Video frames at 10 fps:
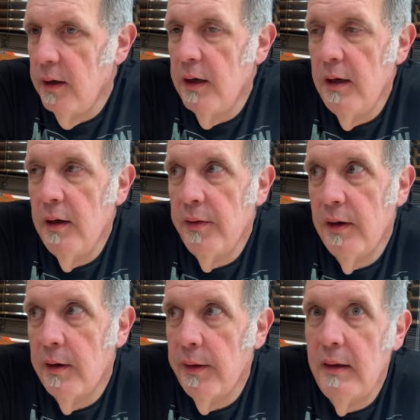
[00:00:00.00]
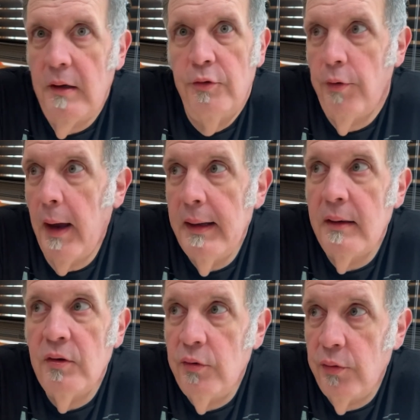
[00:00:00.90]
You know, they're like tried
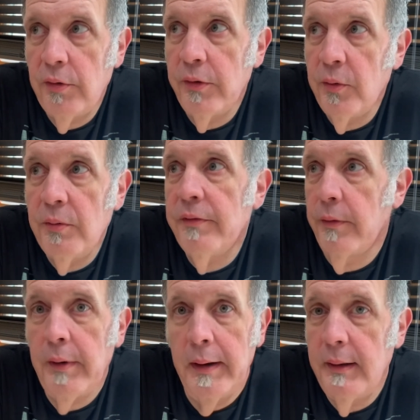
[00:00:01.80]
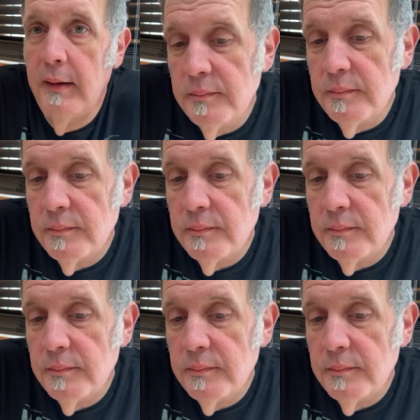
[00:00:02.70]
and true variety.